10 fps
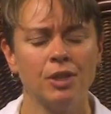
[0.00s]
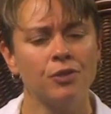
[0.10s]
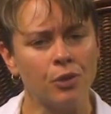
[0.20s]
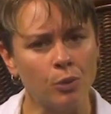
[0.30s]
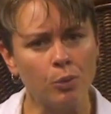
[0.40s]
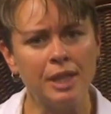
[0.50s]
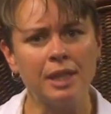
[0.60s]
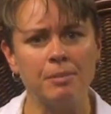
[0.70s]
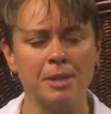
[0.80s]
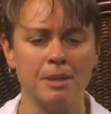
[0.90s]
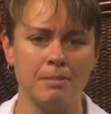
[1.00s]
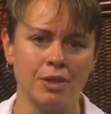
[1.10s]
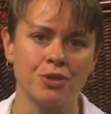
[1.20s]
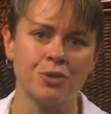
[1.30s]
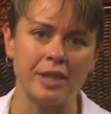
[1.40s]
so that we can be in
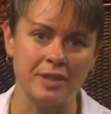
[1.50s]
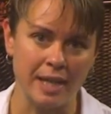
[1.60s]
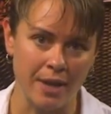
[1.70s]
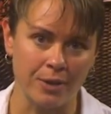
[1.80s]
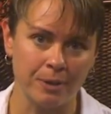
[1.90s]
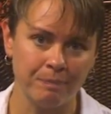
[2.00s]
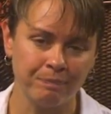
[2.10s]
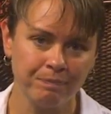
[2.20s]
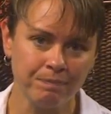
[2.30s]
ministry together.